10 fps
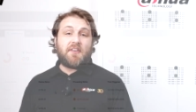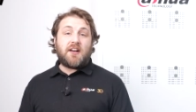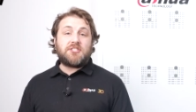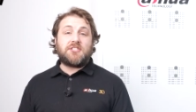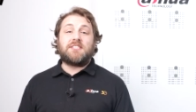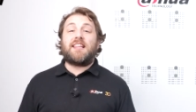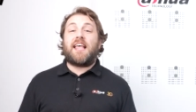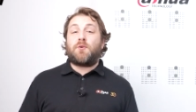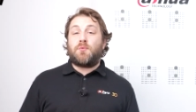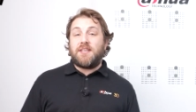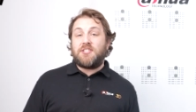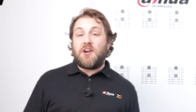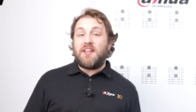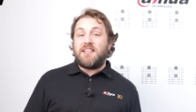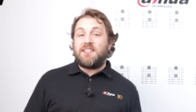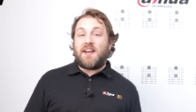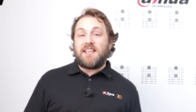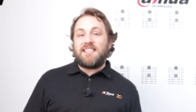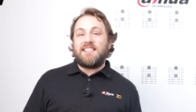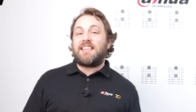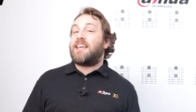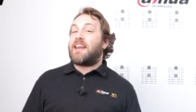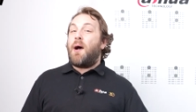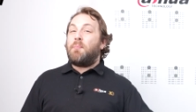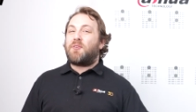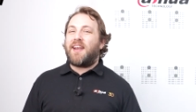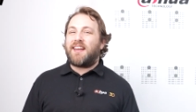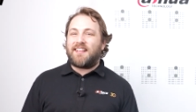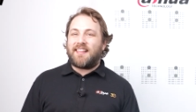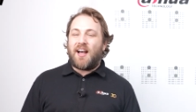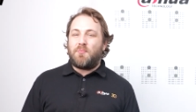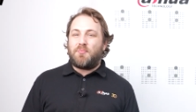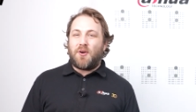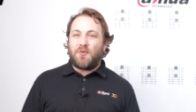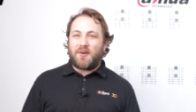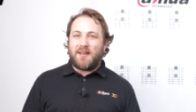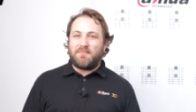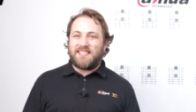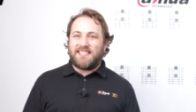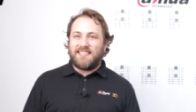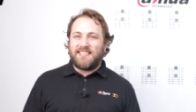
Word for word: functions like restarting devices and upgrading cloud programs.